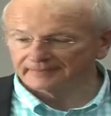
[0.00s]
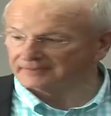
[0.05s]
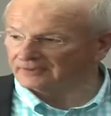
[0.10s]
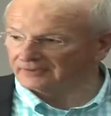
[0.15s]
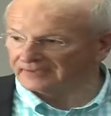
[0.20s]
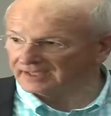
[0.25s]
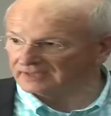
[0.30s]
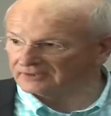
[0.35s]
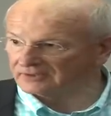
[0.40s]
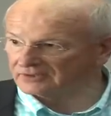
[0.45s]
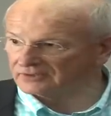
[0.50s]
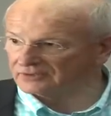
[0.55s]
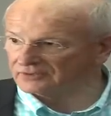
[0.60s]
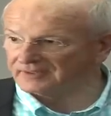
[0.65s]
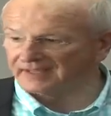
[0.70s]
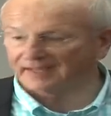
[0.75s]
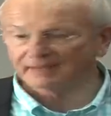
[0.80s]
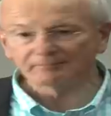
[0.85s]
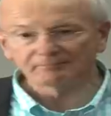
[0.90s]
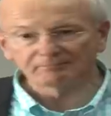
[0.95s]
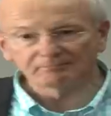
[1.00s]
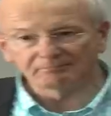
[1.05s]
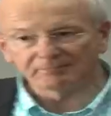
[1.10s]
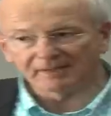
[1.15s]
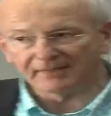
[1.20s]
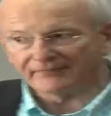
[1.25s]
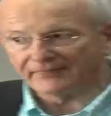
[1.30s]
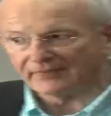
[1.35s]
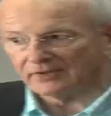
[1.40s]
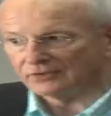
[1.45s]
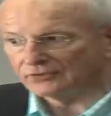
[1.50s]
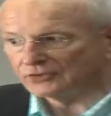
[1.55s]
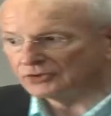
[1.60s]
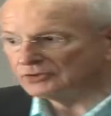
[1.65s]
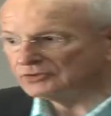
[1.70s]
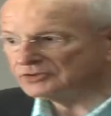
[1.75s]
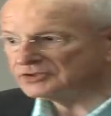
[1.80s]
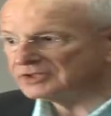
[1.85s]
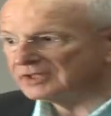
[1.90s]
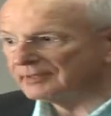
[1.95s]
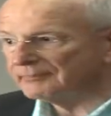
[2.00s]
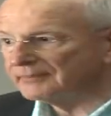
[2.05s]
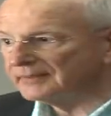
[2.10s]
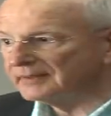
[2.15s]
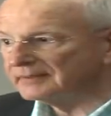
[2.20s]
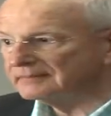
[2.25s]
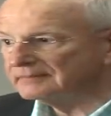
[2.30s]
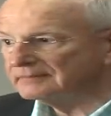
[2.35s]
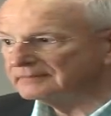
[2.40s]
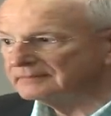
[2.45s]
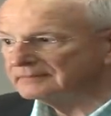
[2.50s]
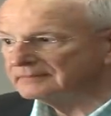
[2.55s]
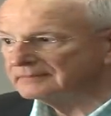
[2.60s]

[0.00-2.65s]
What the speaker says: They're not going to do that. But they'll do something.